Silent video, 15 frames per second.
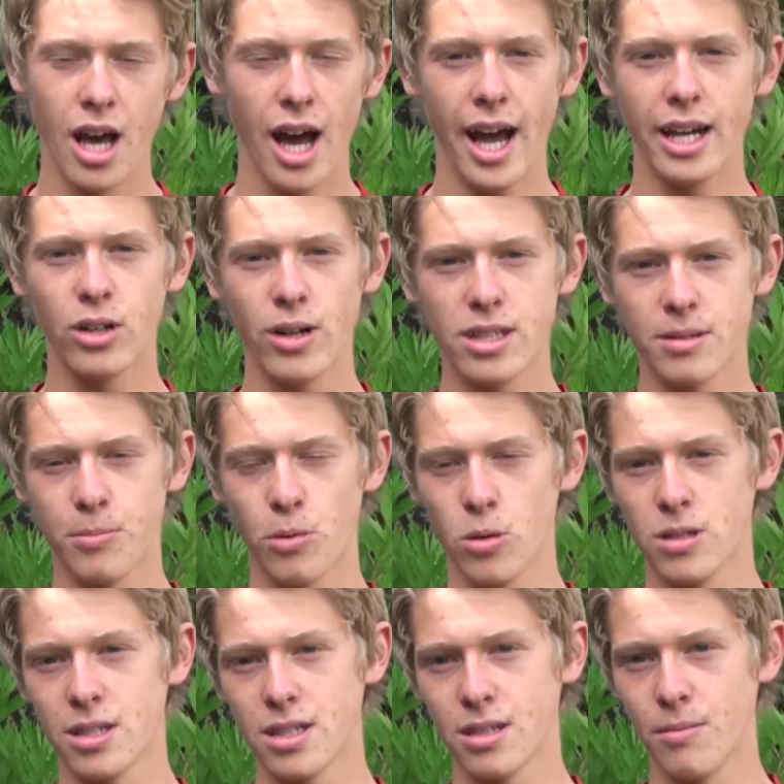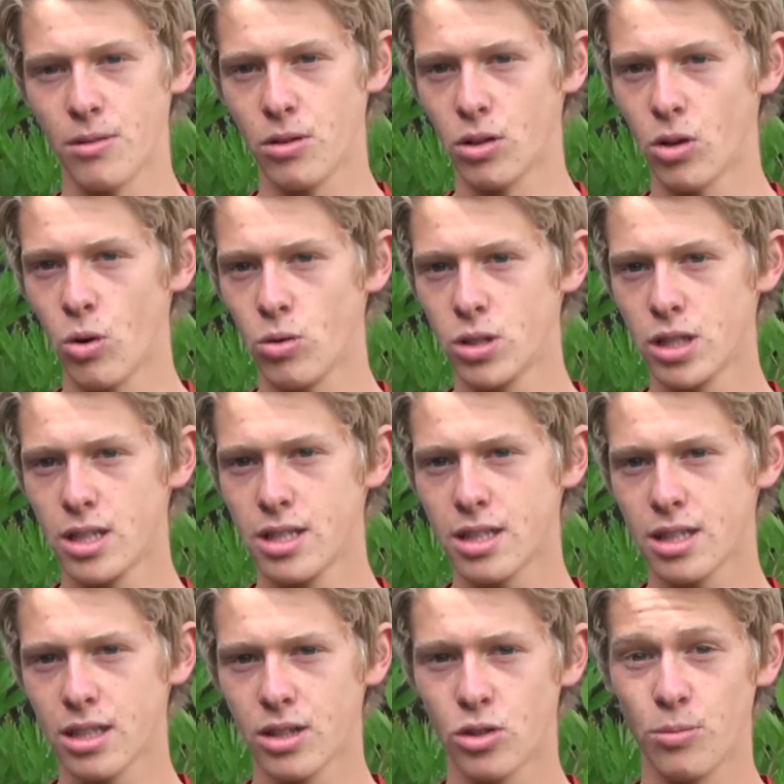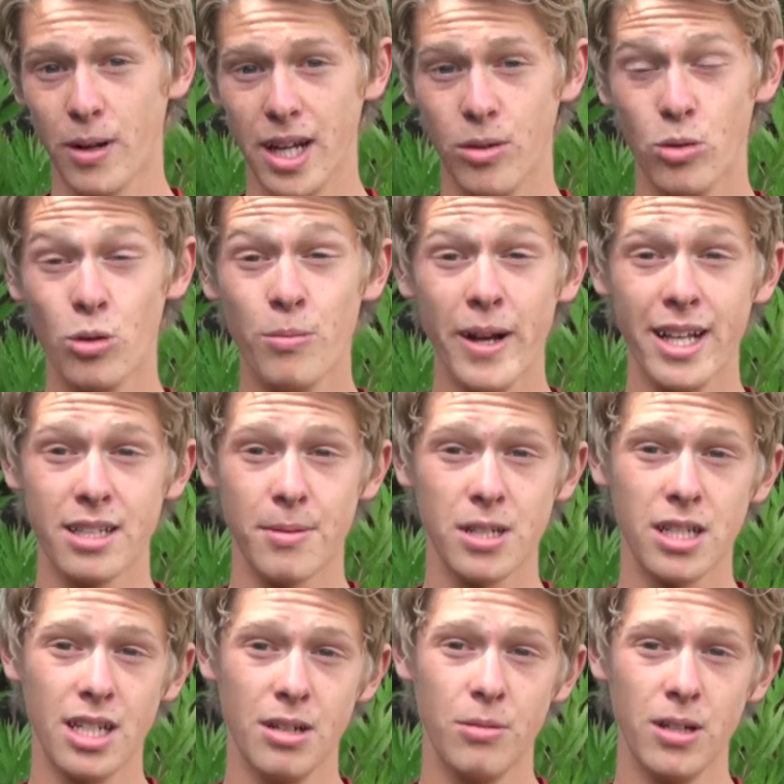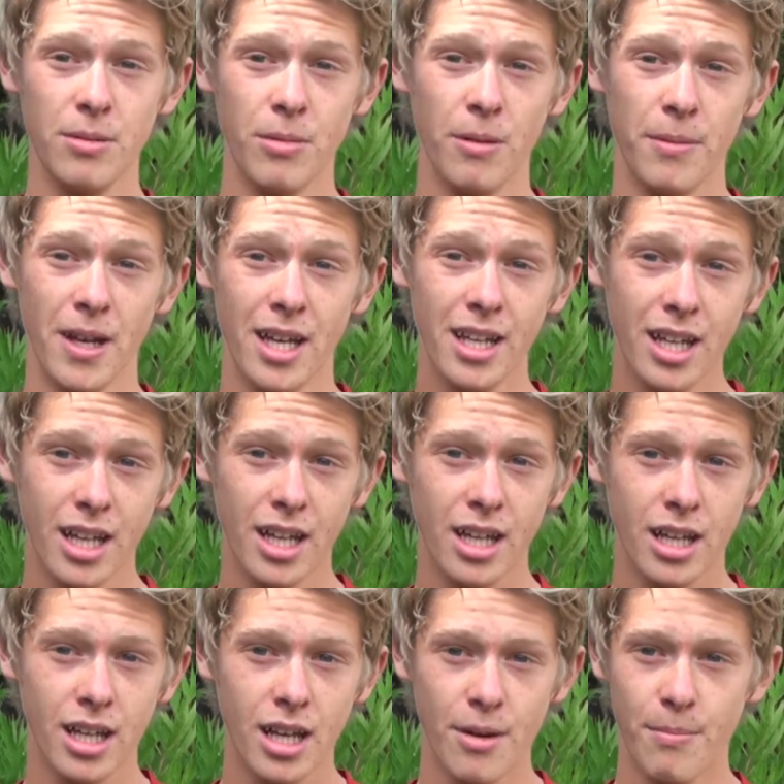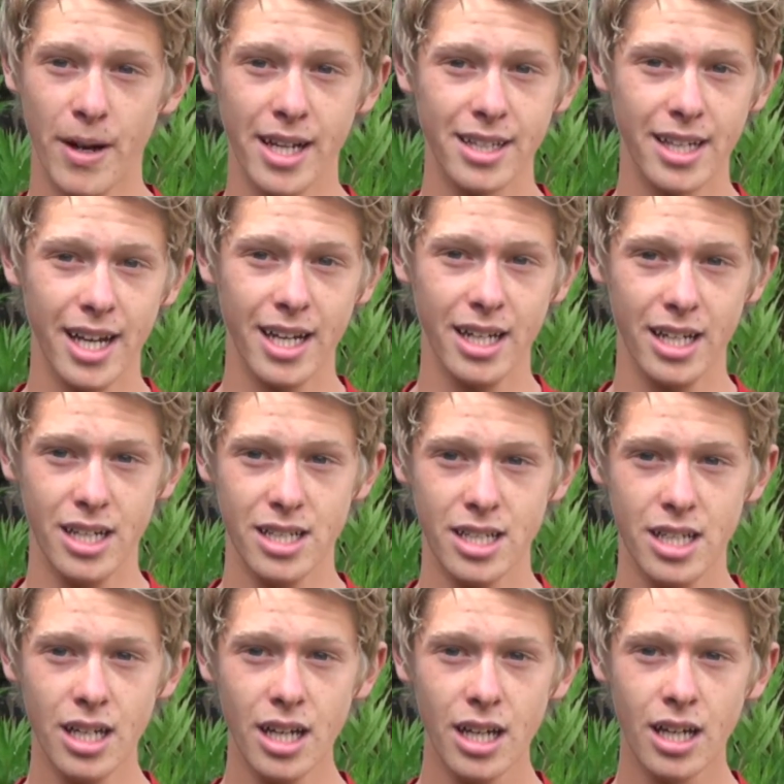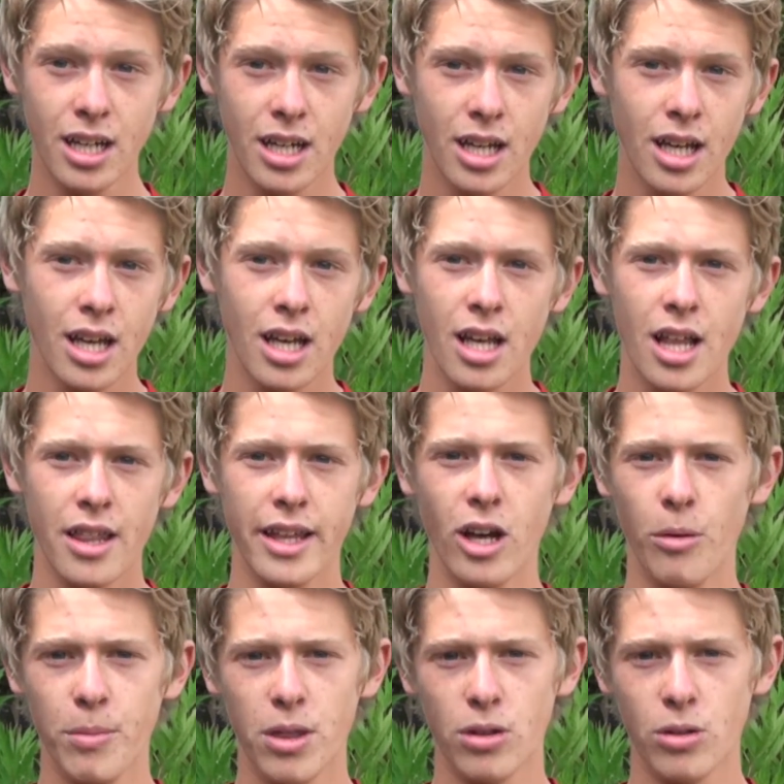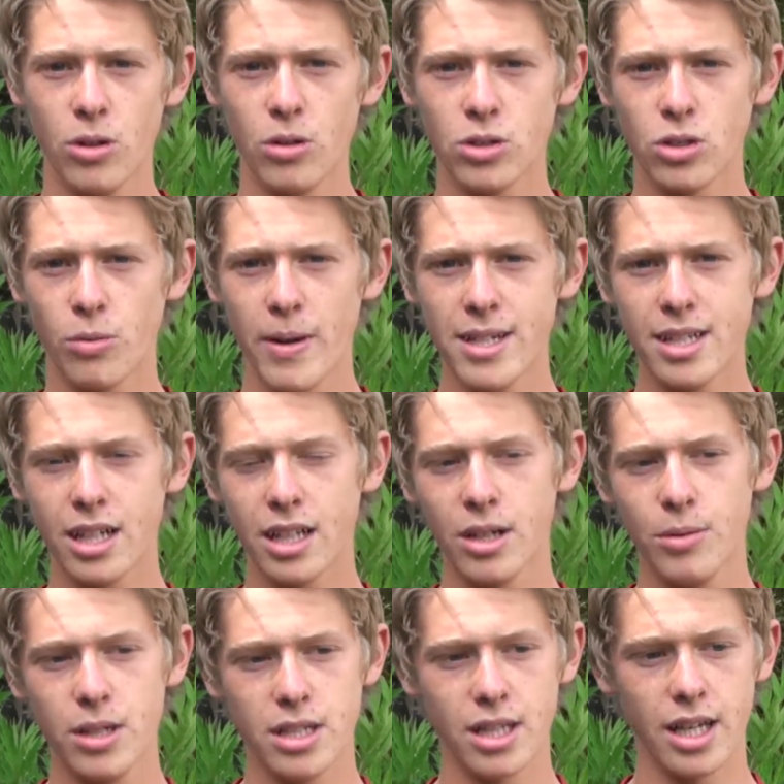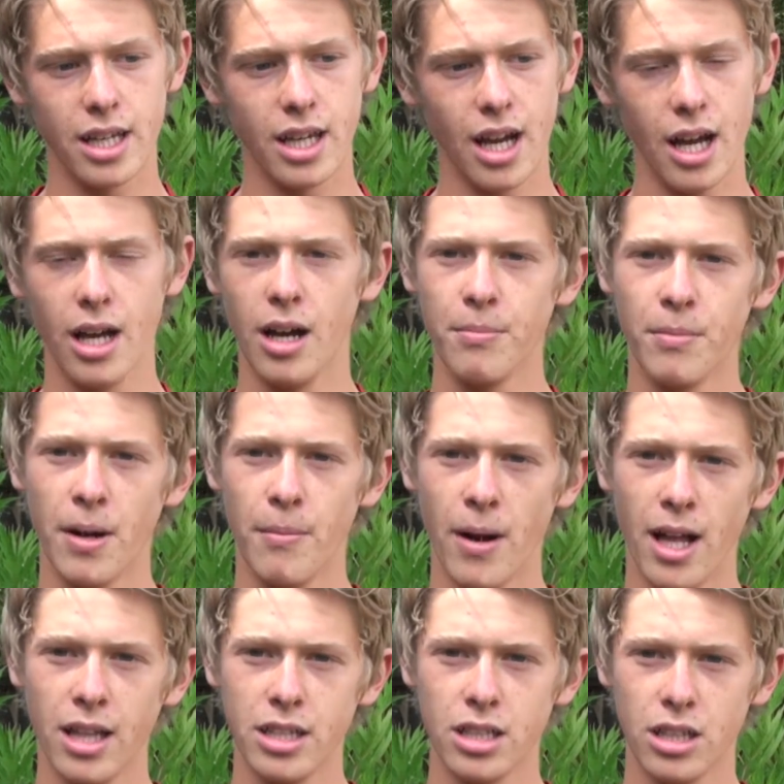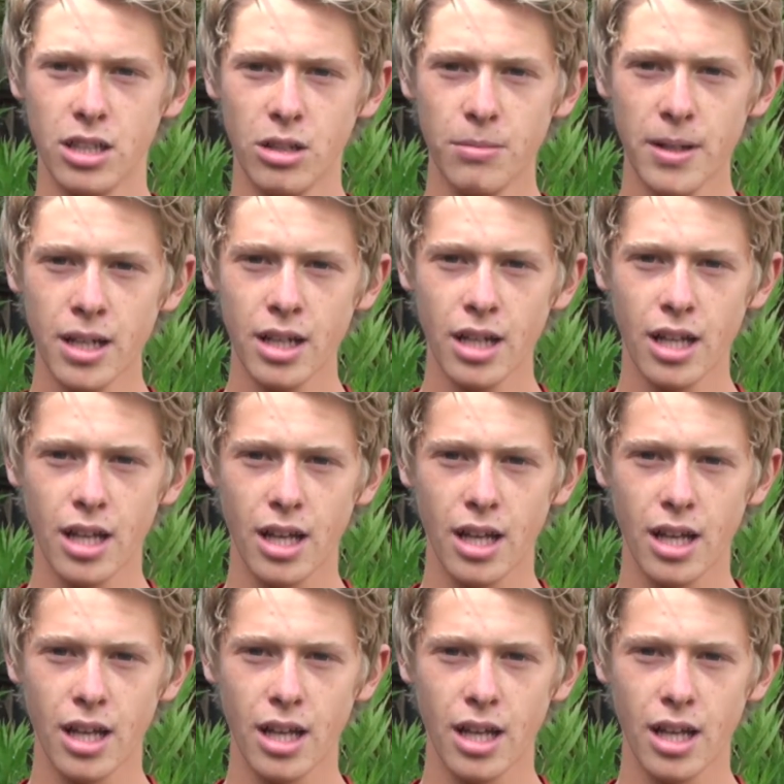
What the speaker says: I had great support system through the coaches, through my roommate, especially Ibrahim Ahmed, Mike Tate, and Ishti. They helped me through. So basically, we just like, I upped my mileage a little bit.